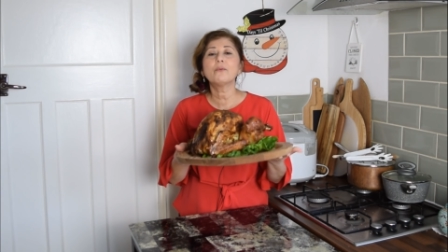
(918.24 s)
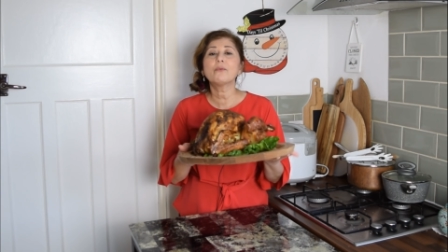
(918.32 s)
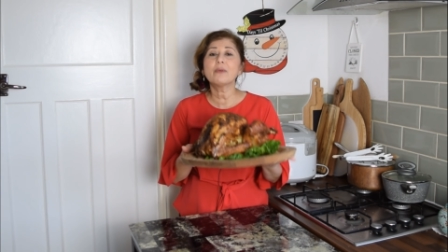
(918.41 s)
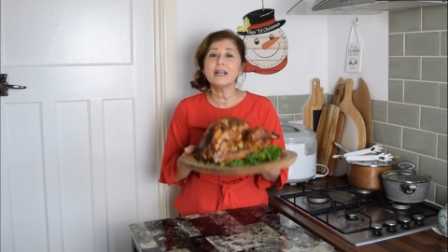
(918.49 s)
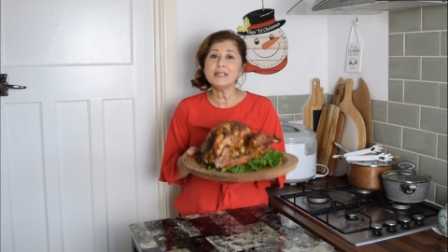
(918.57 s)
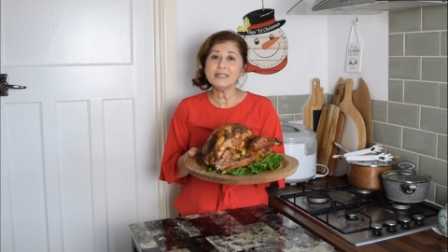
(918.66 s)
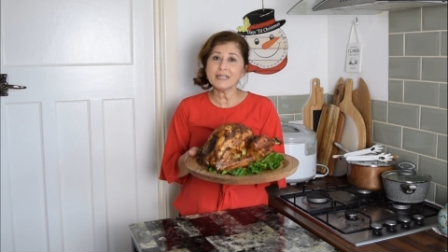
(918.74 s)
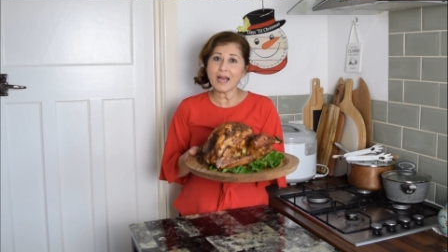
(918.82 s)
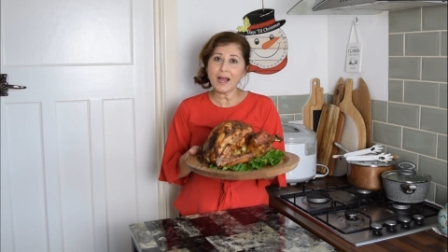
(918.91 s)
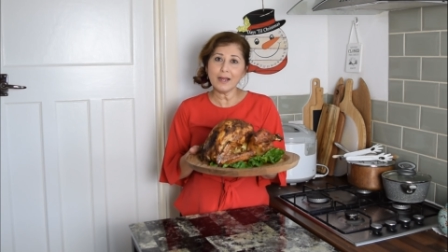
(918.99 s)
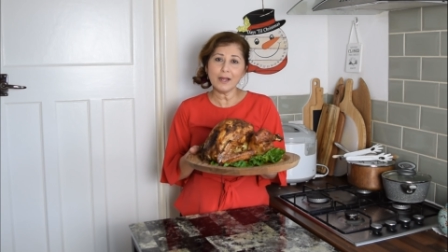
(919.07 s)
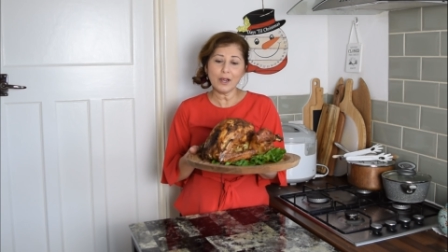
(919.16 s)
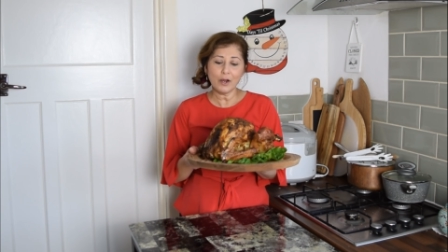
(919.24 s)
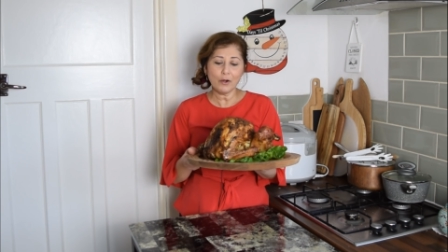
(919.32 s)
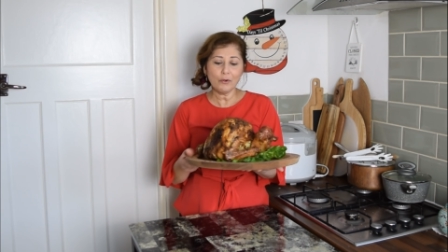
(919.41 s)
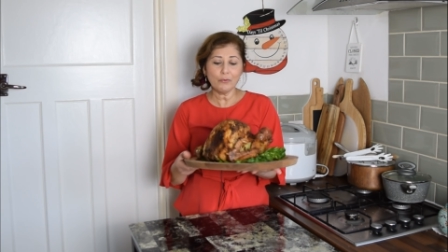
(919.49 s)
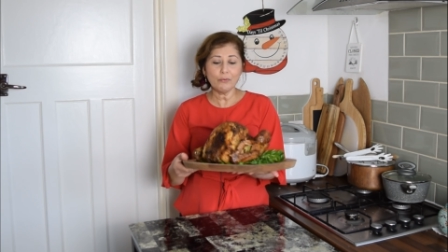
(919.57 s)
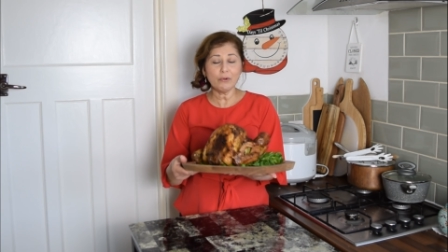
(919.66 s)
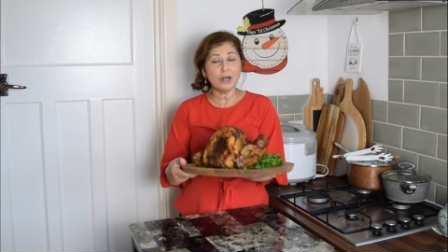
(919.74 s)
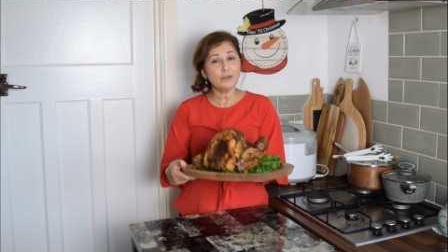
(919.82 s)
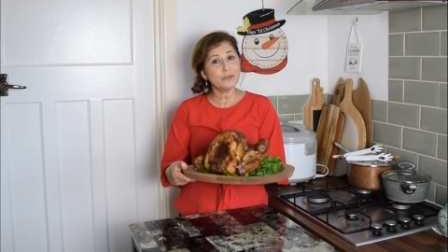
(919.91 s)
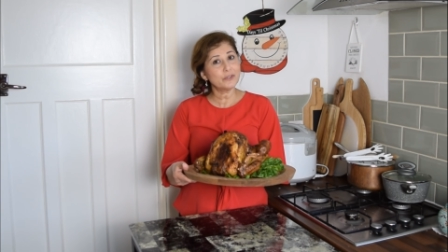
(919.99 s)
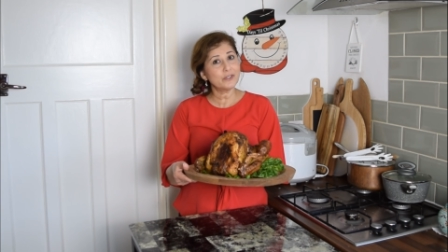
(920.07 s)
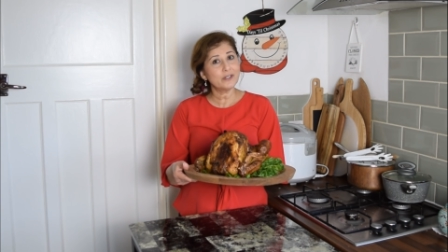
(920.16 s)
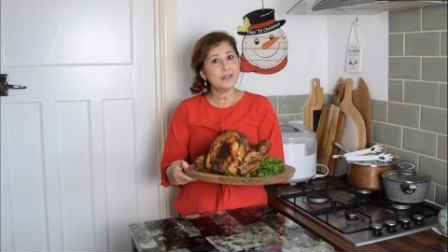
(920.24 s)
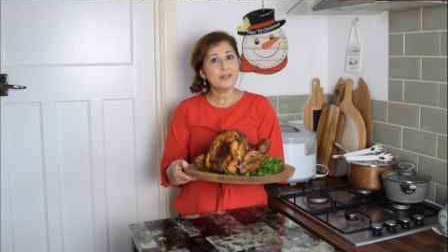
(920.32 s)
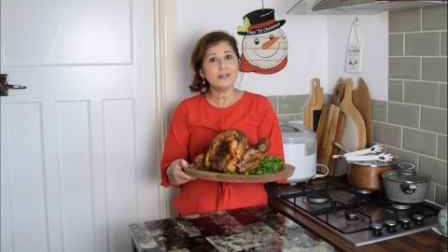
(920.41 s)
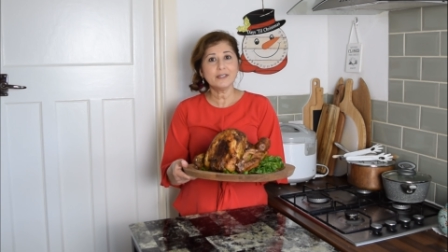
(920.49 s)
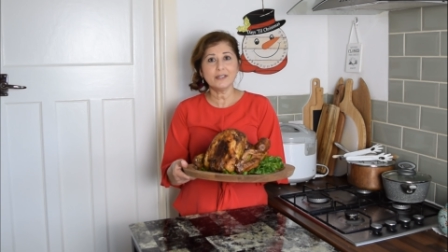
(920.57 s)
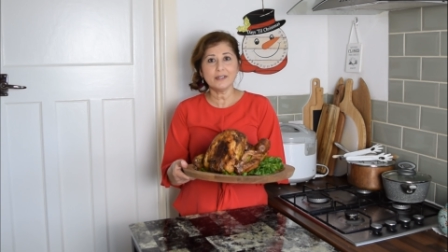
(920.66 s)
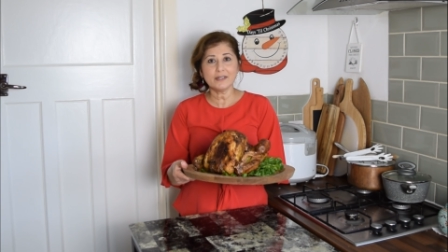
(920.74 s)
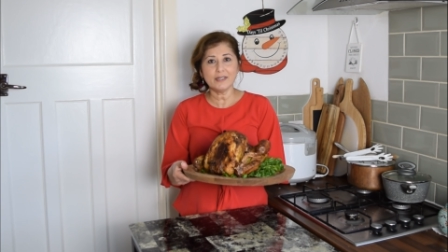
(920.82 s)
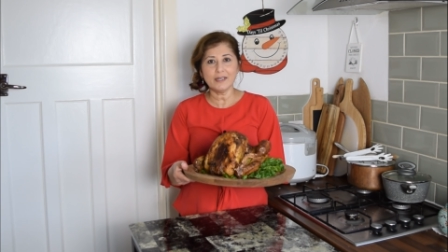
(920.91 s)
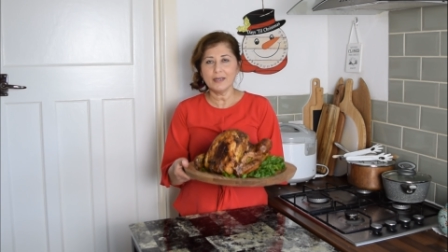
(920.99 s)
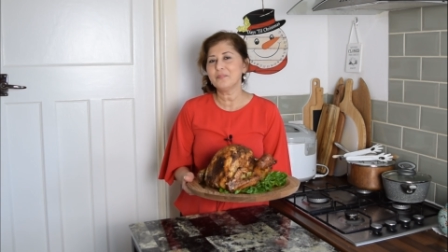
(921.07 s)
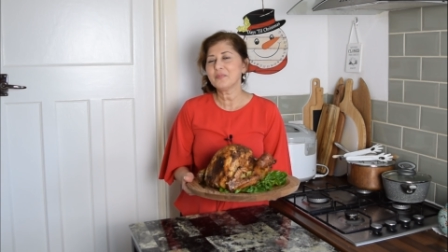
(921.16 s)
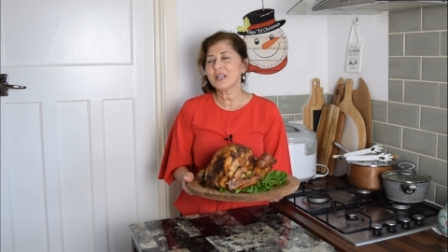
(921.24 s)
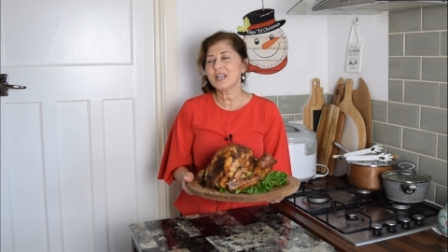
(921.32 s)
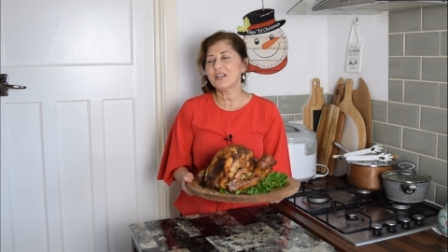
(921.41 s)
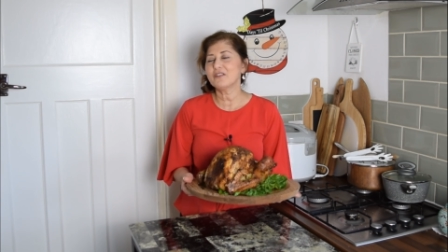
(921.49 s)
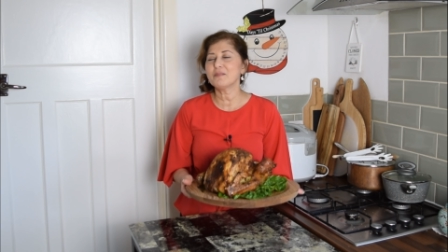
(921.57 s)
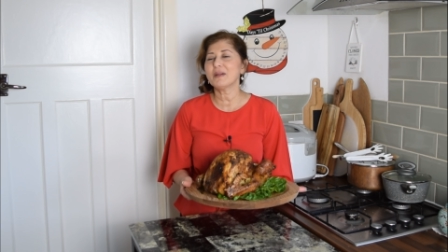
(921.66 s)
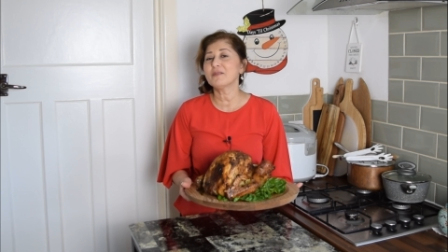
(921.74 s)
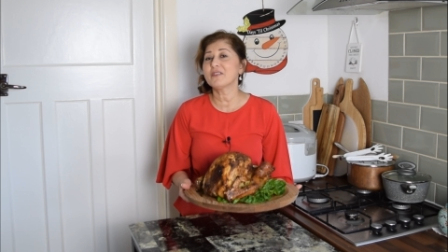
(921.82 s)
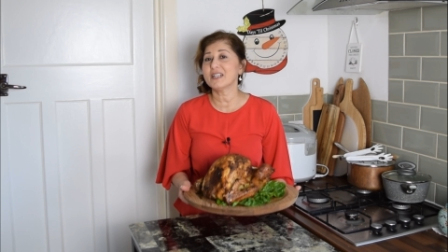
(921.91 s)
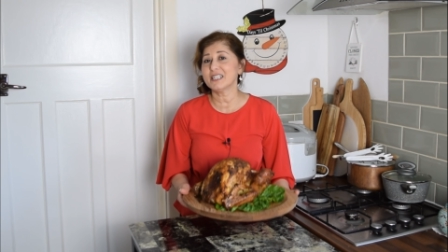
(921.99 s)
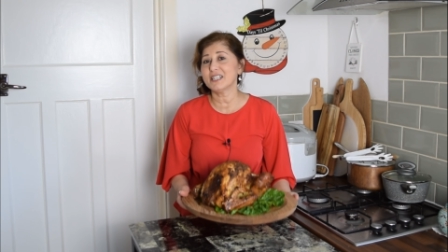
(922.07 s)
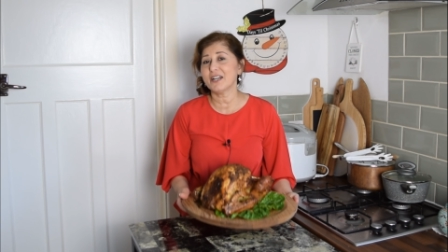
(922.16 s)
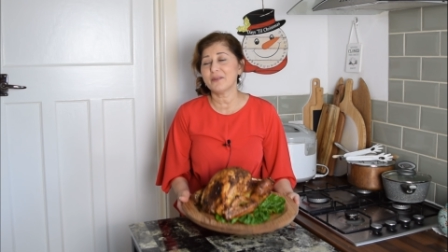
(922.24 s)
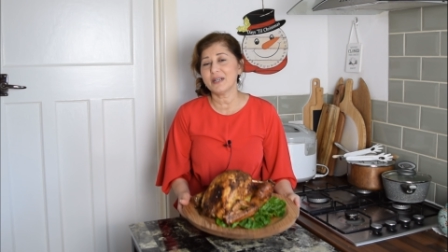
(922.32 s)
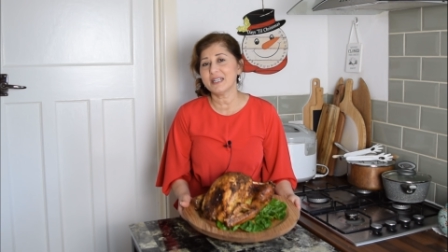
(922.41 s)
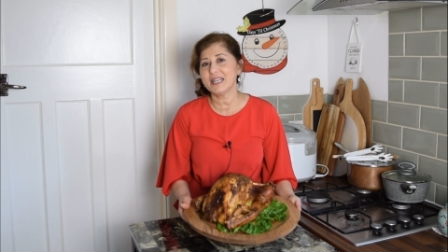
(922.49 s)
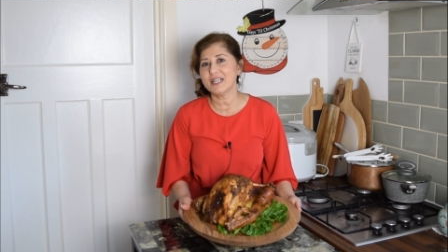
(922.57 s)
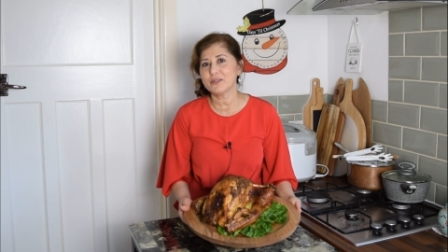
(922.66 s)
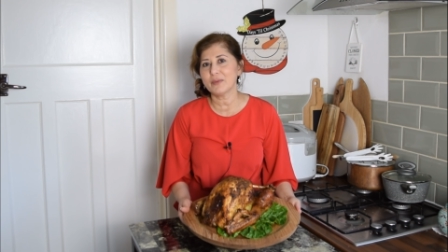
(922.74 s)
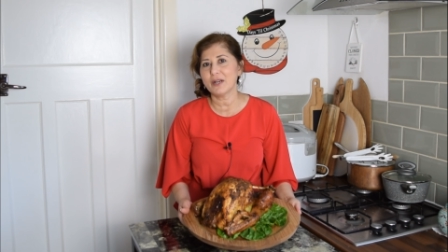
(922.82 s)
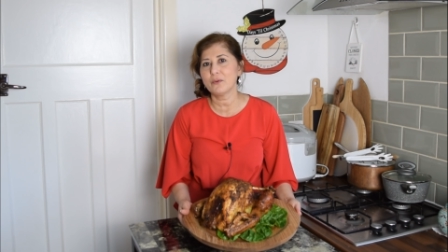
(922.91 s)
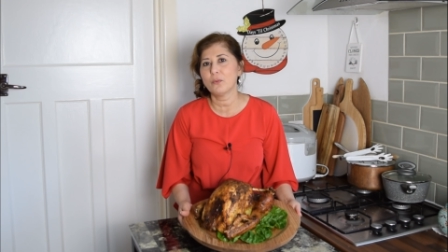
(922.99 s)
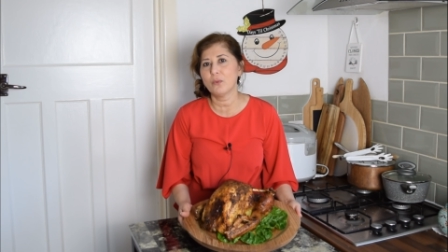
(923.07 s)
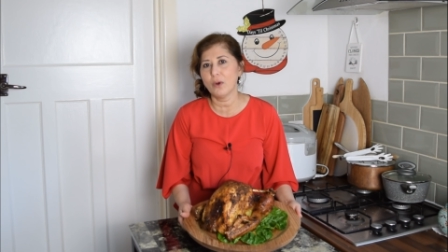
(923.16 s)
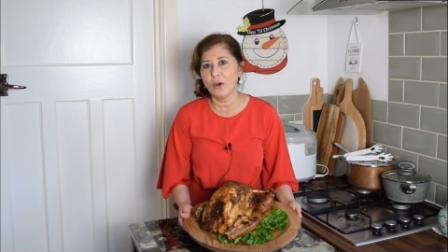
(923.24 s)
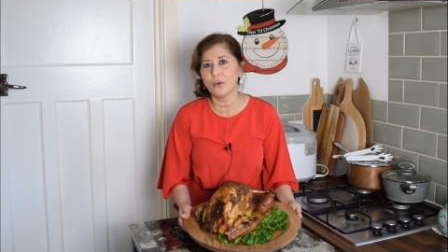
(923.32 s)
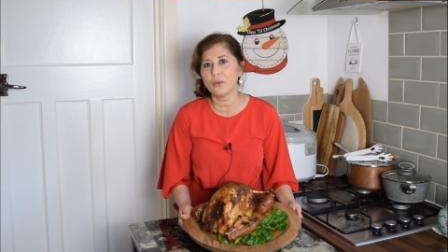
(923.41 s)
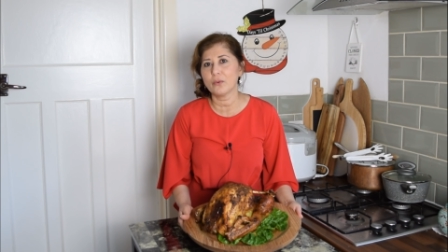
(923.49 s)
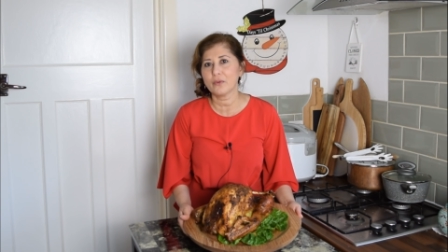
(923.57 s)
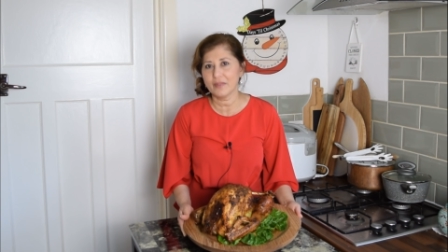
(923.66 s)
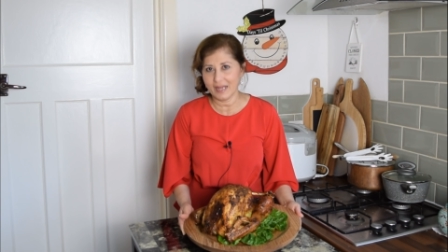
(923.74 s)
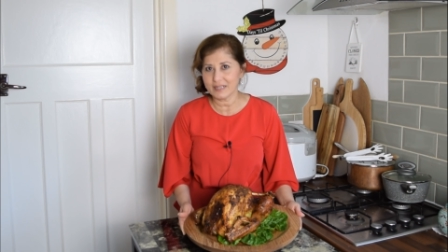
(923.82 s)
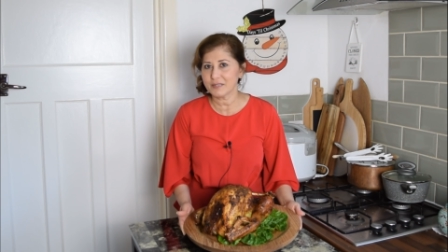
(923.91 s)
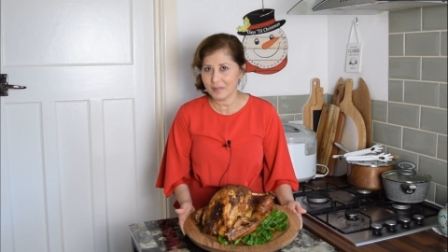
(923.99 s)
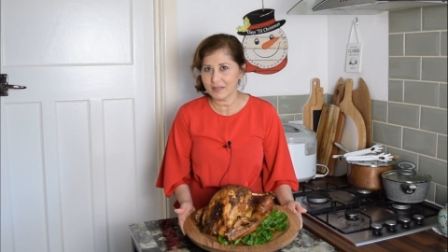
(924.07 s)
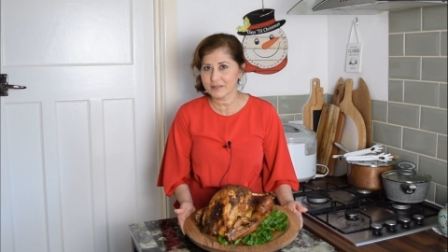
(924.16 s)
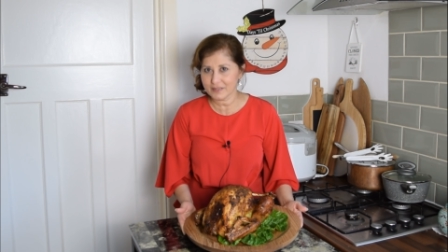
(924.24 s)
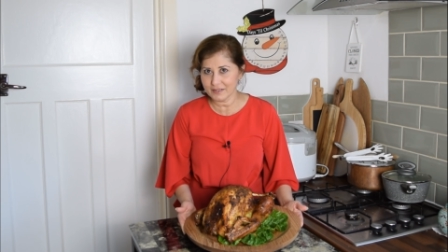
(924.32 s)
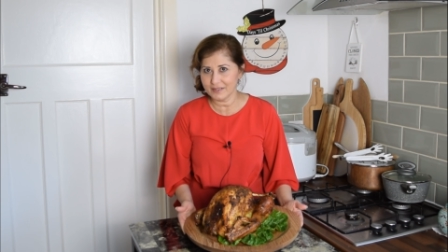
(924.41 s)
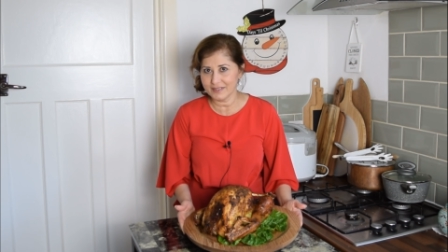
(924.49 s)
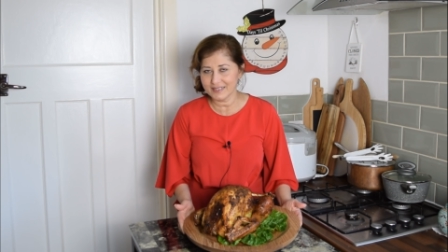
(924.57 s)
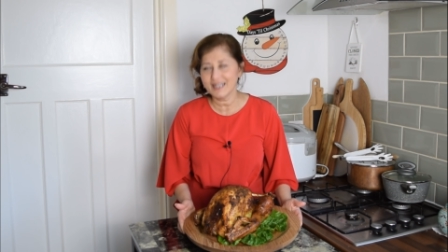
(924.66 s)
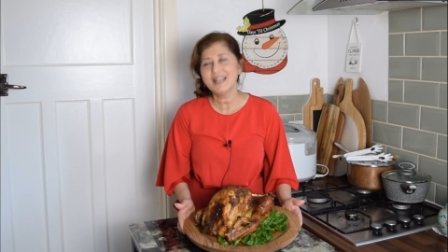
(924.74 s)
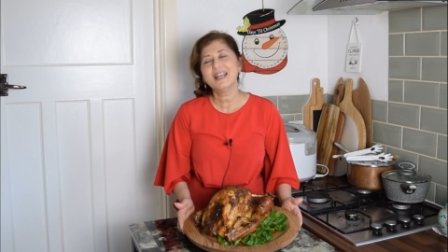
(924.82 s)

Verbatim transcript: Rendang roast turkey. Even my vegetarian kids went, whoa, that smells good.